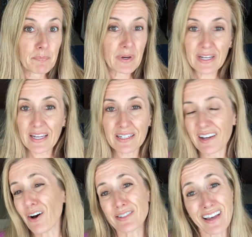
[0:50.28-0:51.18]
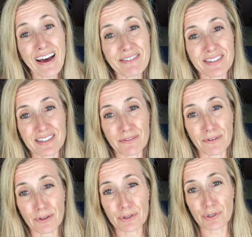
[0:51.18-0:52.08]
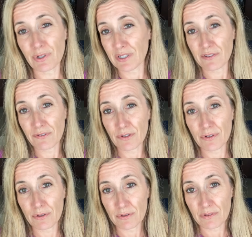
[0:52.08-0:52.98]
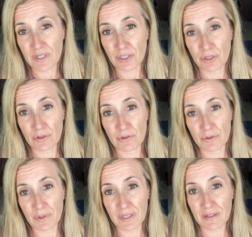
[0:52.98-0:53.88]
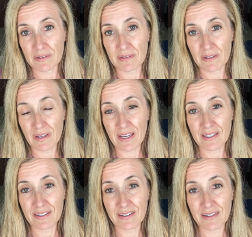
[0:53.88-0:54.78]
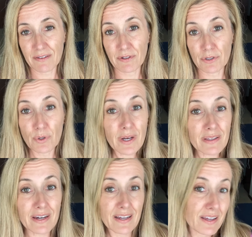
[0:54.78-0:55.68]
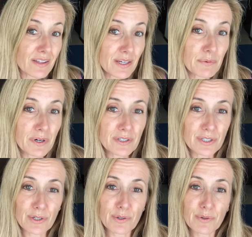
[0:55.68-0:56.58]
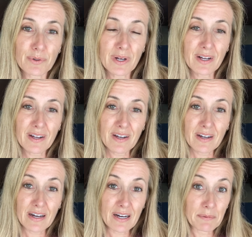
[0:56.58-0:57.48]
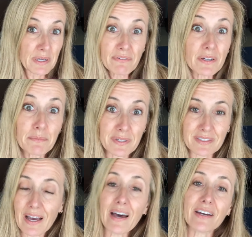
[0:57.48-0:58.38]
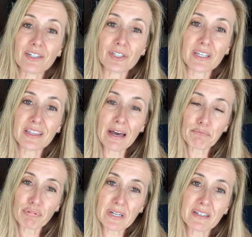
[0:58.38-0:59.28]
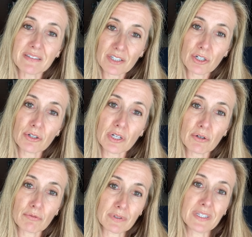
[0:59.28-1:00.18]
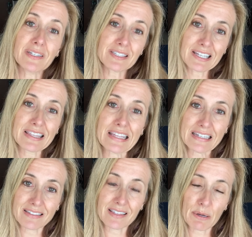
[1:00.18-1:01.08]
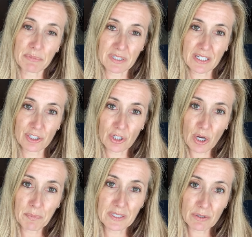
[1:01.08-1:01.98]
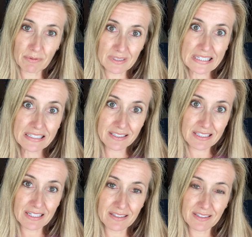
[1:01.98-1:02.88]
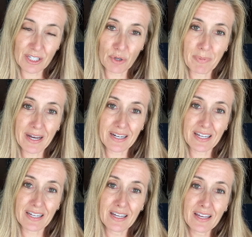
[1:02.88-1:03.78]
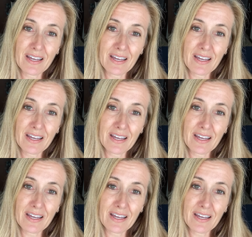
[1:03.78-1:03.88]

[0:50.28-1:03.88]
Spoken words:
but can cause obviously further stress, further issues with us. And if you're doing a lot of healing work too, even a massage, like that brings, you're releasing things in that massage. They're helping to release things in your body.